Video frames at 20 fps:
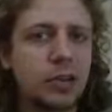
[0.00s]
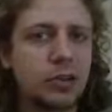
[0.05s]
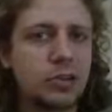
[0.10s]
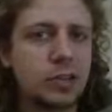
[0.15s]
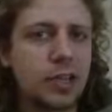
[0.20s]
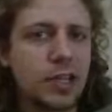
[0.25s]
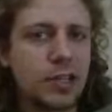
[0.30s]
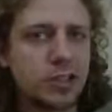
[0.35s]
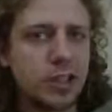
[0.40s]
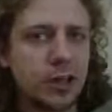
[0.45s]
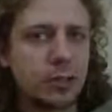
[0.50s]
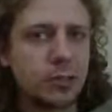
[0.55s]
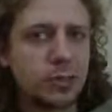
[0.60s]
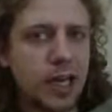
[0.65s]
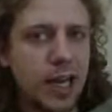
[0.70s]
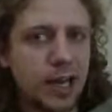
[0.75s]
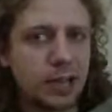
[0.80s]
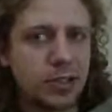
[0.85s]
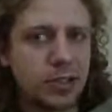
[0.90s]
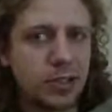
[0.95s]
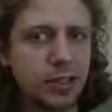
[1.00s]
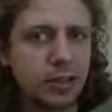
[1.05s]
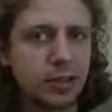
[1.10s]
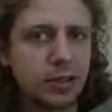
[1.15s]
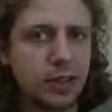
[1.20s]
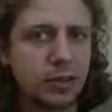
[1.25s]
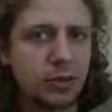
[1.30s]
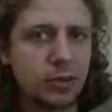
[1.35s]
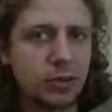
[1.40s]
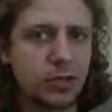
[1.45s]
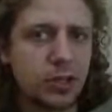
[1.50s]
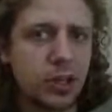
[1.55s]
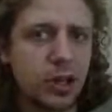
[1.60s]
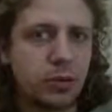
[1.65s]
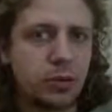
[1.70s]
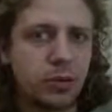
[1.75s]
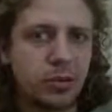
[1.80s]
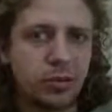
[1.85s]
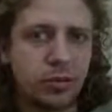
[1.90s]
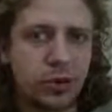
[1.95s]
that same tactic that we saw
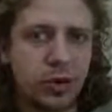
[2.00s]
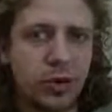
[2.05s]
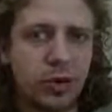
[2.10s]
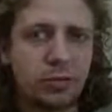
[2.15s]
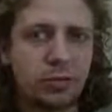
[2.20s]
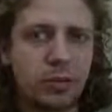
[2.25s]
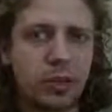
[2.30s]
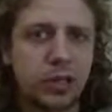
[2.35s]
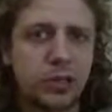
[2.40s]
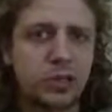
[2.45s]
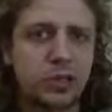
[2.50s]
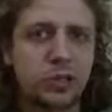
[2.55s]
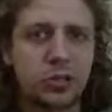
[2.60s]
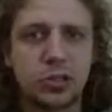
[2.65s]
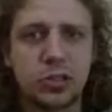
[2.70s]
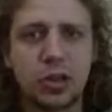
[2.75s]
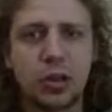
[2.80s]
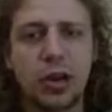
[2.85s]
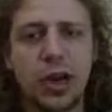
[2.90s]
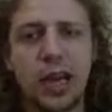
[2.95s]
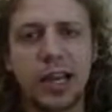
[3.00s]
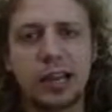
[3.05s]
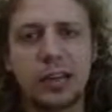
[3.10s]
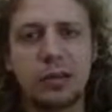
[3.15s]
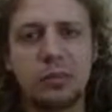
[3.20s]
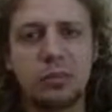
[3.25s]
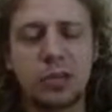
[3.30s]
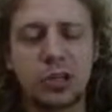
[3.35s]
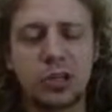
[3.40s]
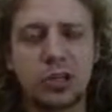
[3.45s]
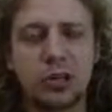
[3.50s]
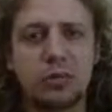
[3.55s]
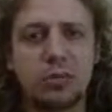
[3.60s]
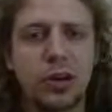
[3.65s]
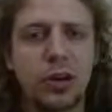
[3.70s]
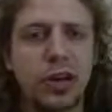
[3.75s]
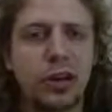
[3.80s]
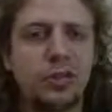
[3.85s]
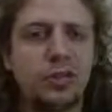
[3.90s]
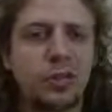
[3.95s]
before, because there's no hanging bishop
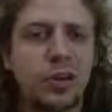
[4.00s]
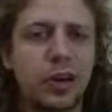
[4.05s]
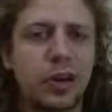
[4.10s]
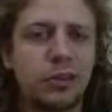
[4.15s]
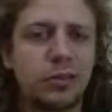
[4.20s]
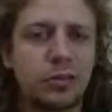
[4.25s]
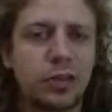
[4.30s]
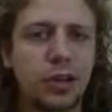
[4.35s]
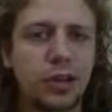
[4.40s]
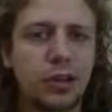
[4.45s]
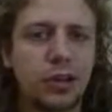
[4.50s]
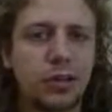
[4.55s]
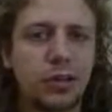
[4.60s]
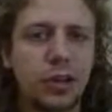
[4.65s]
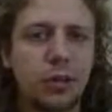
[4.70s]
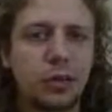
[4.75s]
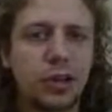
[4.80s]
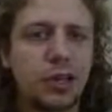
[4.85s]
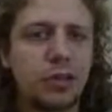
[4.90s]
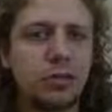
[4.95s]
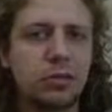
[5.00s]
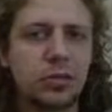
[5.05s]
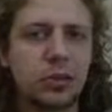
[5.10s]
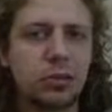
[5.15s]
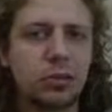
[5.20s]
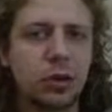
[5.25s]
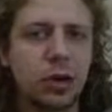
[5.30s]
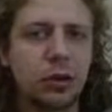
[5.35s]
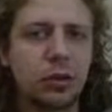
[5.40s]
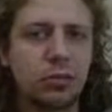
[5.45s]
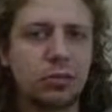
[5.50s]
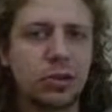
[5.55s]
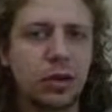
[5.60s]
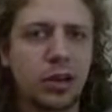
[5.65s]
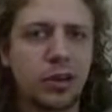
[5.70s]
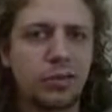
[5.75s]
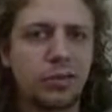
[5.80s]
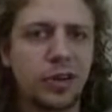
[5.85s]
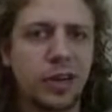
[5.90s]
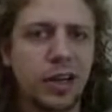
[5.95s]
on f5, right? I mean, even if there were, we're
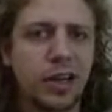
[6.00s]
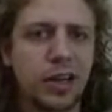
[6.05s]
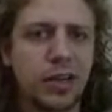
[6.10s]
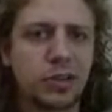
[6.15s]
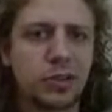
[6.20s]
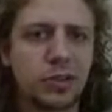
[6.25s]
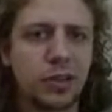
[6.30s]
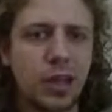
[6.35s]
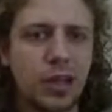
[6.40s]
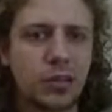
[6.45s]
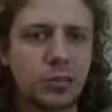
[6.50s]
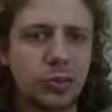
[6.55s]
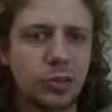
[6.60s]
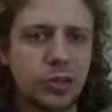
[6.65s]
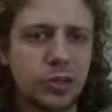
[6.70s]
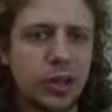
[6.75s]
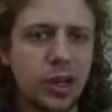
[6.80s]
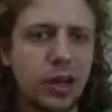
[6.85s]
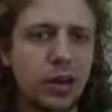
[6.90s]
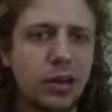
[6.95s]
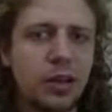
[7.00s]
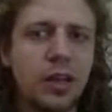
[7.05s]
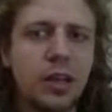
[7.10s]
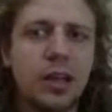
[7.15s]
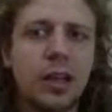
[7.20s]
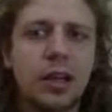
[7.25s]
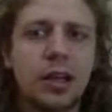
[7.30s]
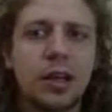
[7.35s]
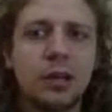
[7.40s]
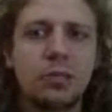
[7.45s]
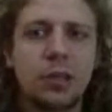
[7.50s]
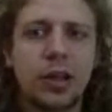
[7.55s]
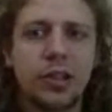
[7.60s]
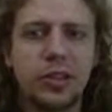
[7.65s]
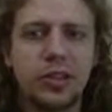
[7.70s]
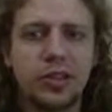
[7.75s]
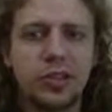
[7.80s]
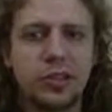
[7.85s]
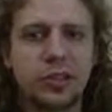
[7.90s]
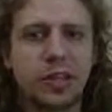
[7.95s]
probably fine as we saw. But
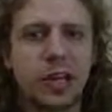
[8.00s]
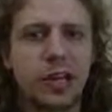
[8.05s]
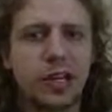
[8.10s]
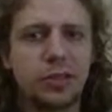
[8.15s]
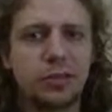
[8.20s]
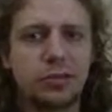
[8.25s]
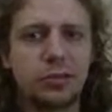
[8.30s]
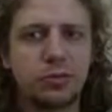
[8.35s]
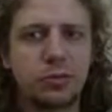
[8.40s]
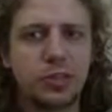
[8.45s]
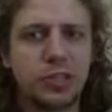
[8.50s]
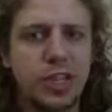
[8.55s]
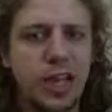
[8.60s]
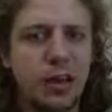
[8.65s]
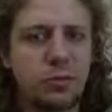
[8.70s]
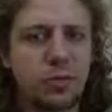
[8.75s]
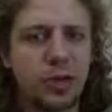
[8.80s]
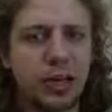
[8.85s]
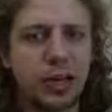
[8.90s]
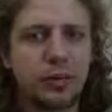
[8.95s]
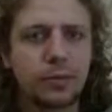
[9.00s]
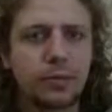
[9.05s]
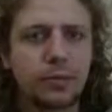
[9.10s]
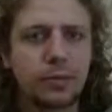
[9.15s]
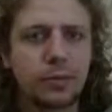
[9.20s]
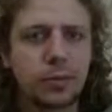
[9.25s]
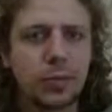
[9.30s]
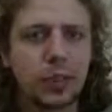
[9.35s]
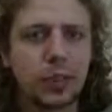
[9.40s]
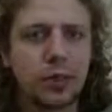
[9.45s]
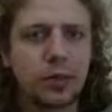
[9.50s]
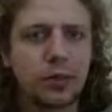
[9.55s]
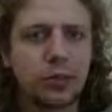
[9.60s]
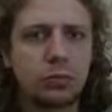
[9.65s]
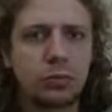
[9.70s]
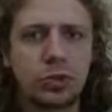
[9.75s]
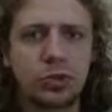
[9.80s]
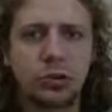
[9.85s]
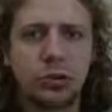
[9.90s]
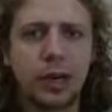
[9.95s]
this is kind of what's happening.
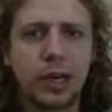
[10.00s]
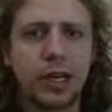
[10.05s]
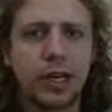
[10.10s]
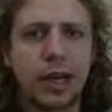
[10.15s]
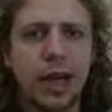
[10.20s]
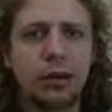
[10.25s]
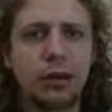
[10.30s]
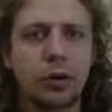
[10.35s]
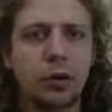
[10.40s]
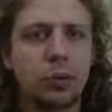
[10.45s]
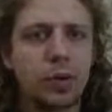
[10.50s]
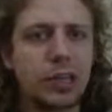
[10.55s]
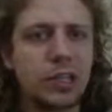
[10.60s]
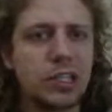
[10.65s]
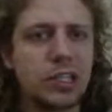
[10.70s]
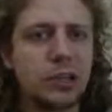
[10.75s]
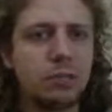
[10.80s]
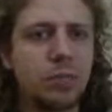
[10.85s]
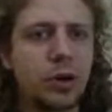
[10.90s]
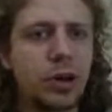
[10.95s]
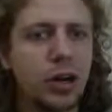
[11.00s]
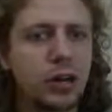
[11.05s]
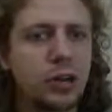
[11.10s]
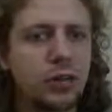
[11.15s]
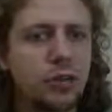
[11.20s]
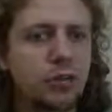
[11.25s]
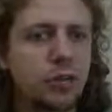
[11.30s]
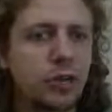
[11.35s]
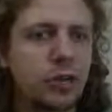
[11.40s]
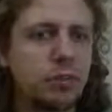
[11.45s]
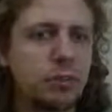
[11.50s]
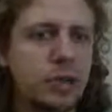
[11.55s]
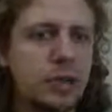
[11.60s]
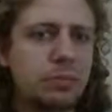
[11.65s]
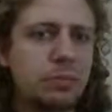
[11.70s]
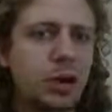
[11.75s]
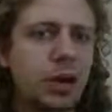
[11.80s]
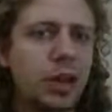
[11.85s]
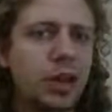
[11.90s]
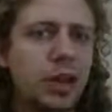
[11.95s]
We're trading our weak d pawn for the b
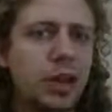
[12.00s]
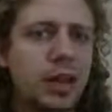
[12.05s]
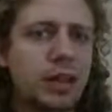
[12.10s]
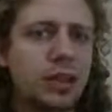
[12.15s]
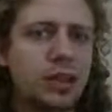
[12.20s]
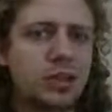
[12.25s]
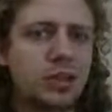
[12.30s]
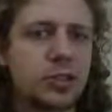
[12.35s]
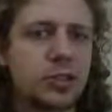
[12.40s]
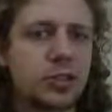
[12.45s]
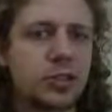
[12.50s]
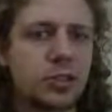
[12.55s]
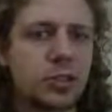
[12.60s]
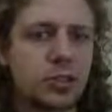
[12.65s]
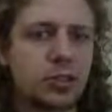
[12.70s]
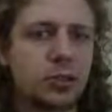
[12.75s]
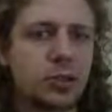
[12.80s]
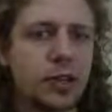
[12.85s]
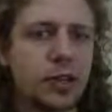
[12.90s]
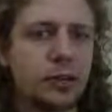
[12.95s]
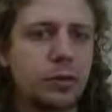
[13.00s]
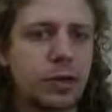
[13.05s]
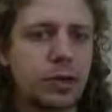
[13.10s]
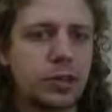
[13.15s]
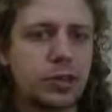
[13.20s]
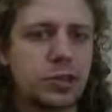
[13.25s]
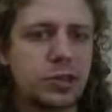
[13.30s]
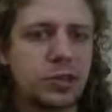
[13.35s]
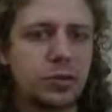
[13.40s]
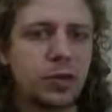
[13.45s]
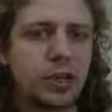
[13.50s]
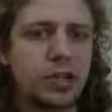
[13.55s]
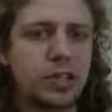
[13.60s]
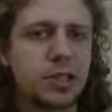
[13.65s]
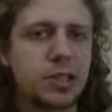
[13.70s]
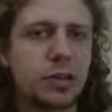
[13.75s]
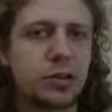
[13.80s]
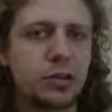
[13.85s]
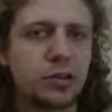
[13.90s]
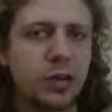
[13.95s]
pawn, and this is just creating weaknesses in white's
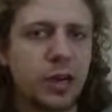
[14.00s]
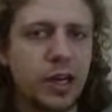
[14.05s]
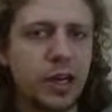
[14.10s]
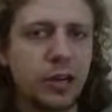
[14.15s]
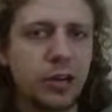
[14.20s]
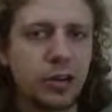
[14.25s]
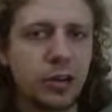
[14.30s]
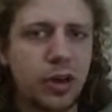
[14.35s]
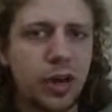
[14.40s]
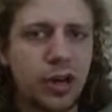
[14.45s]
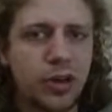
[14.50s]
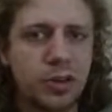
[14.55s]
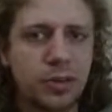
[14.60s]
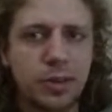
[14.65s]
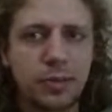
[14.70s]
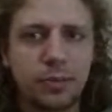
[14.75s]
territory at no cost.